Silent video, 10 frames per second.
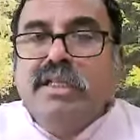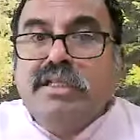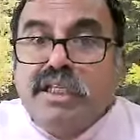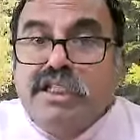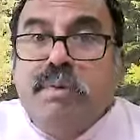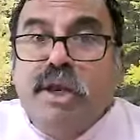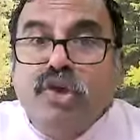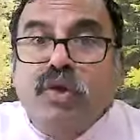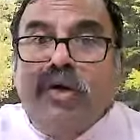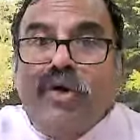The
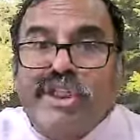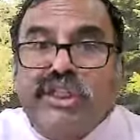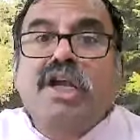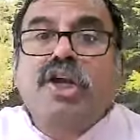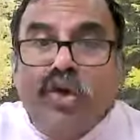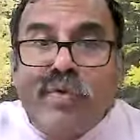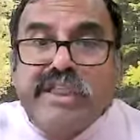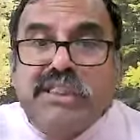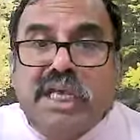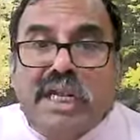spiritual truths are
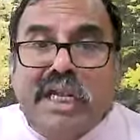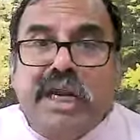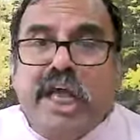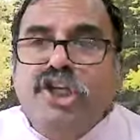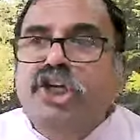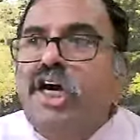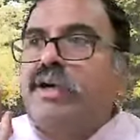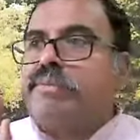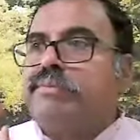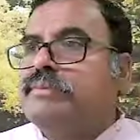universal in
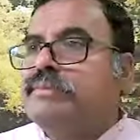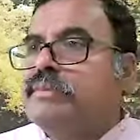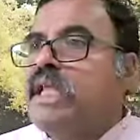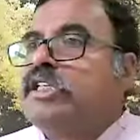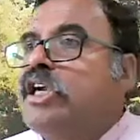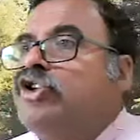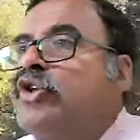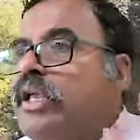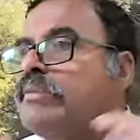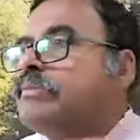nature. That's called
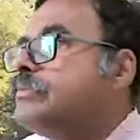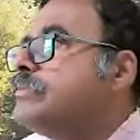Shruti.